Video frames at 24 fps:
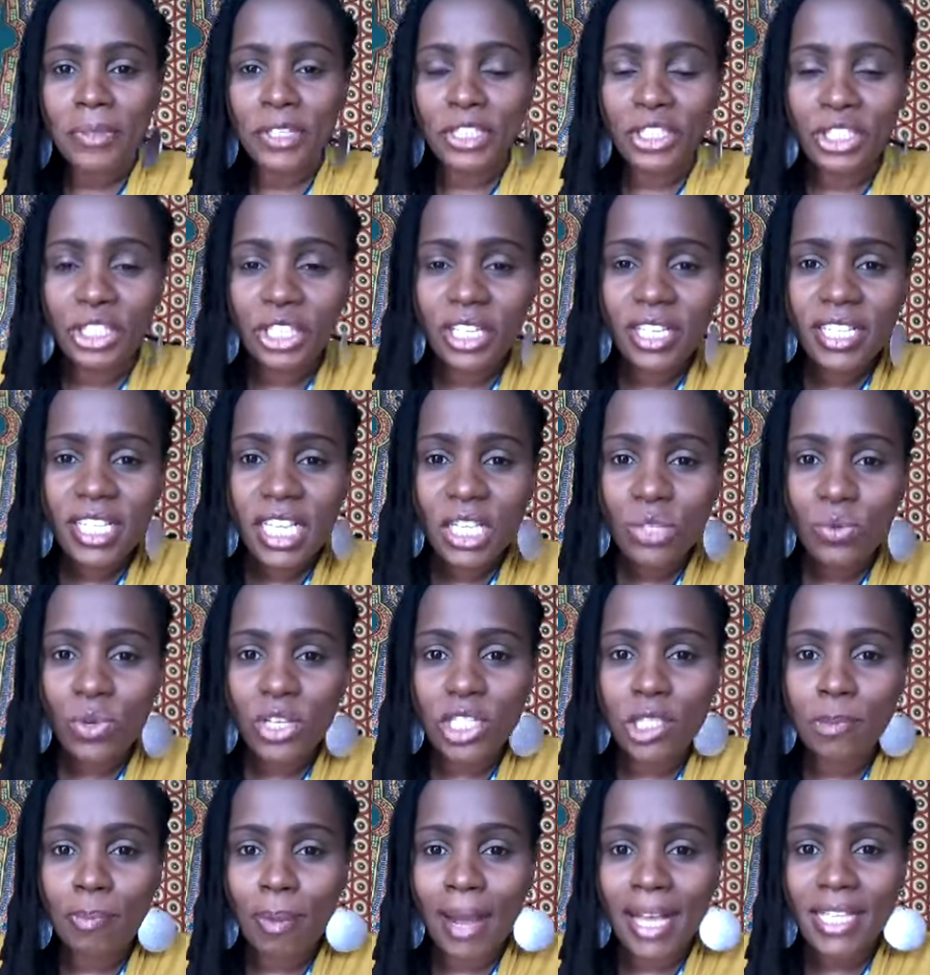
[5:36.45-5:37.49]
Jesus
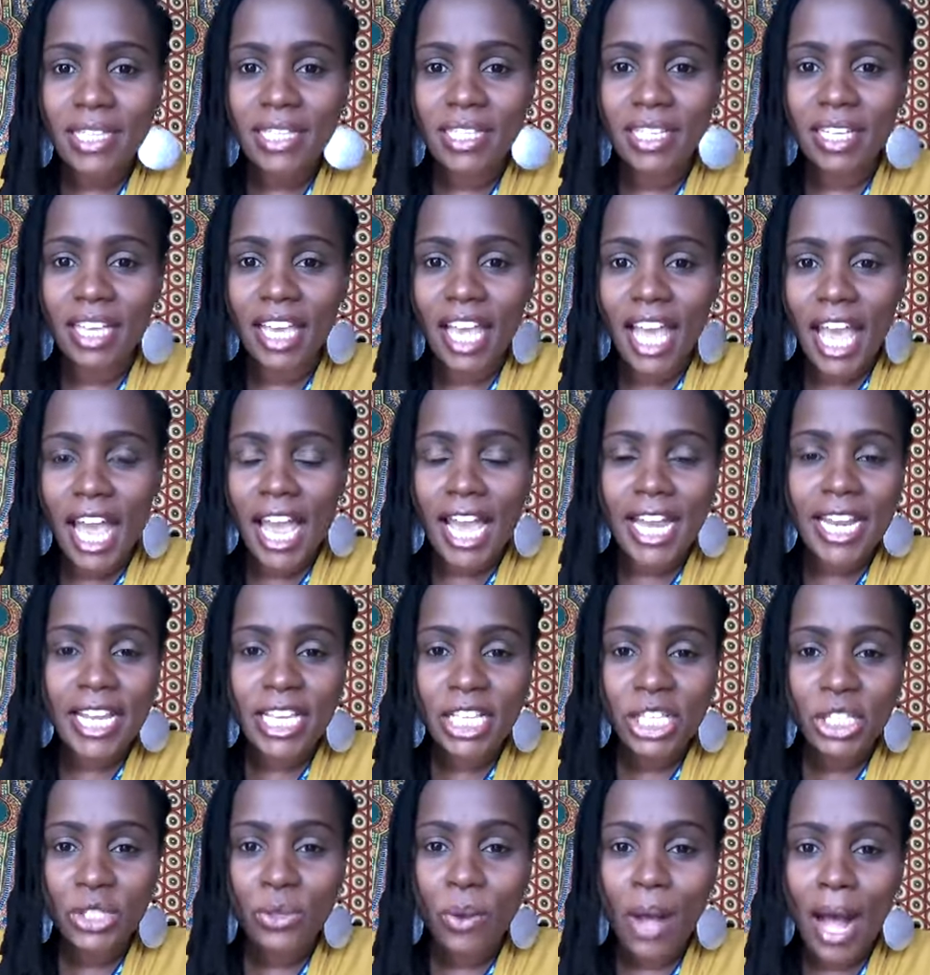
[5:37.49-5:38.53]
was passing and he
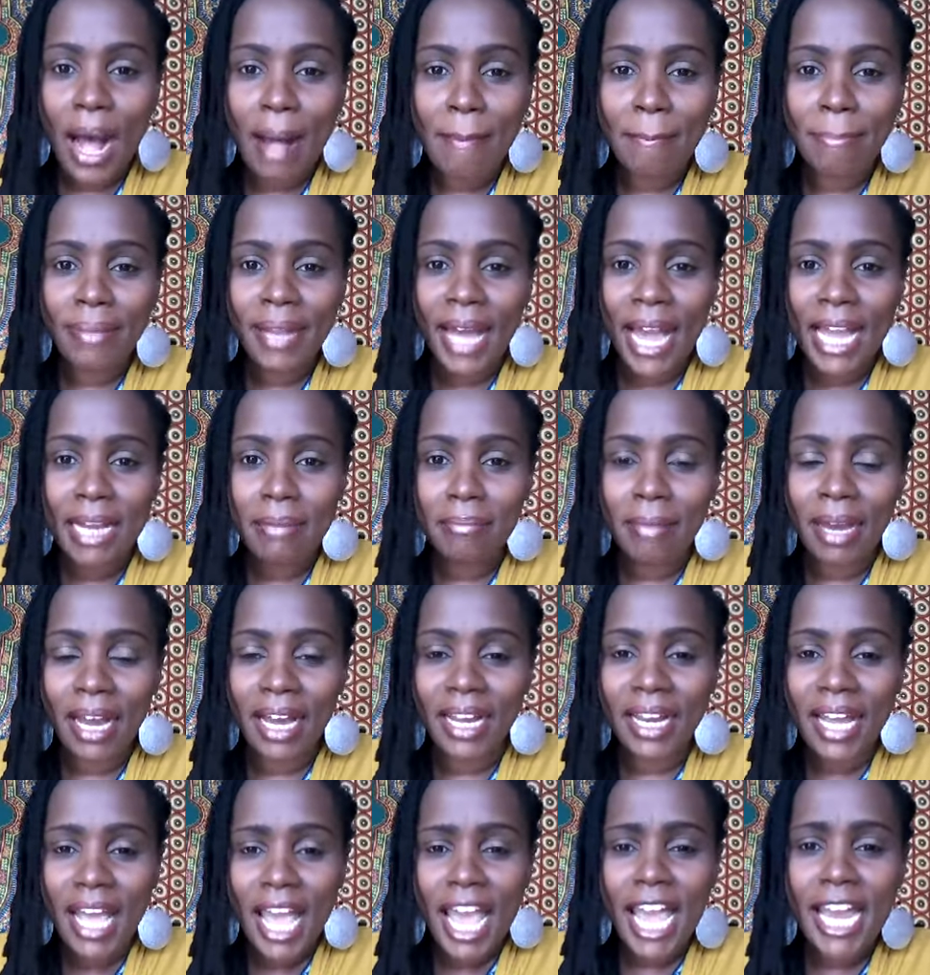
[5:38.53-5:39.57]
saw a blind man
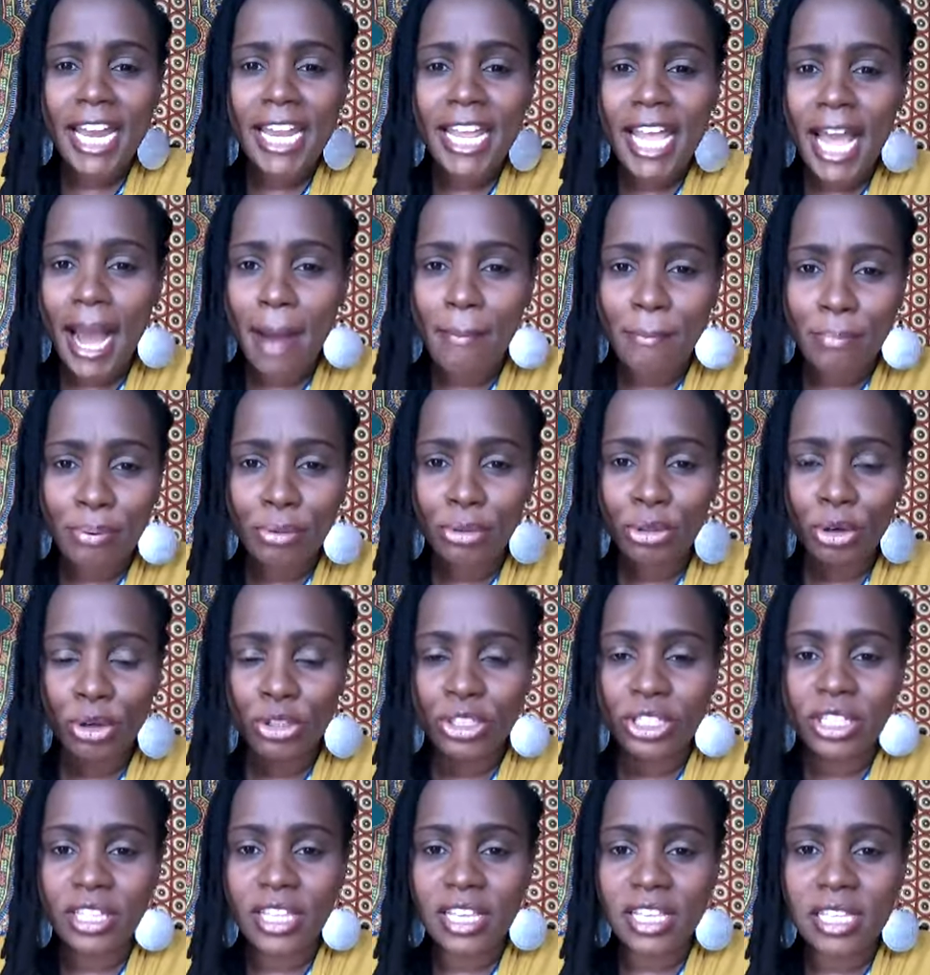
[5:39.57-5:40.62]
and he
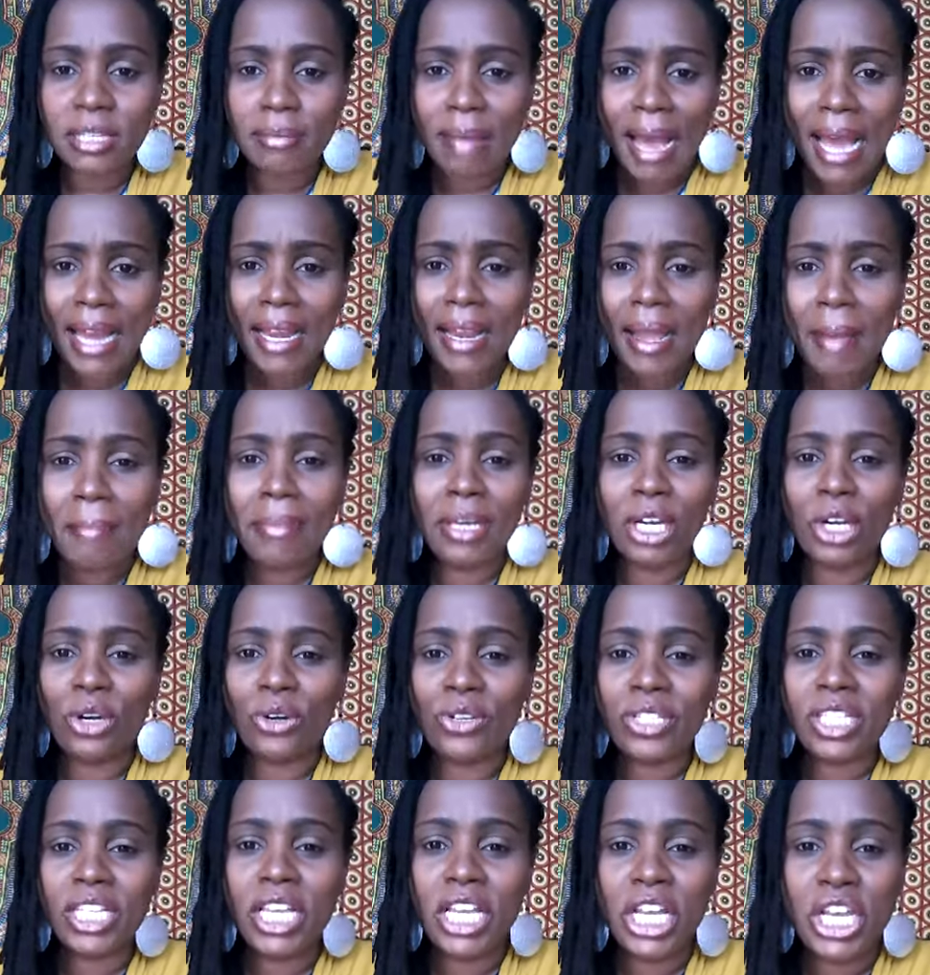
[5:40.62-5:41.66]
approached this man
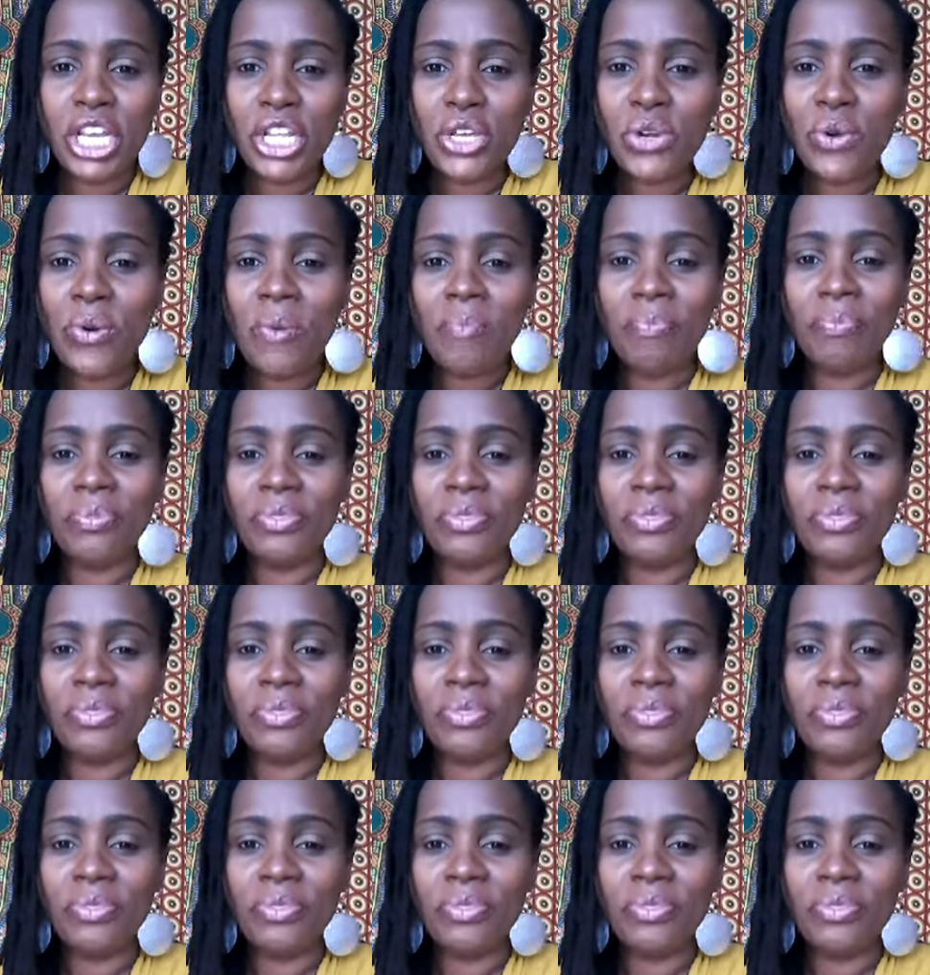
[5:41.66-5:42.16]
because he knew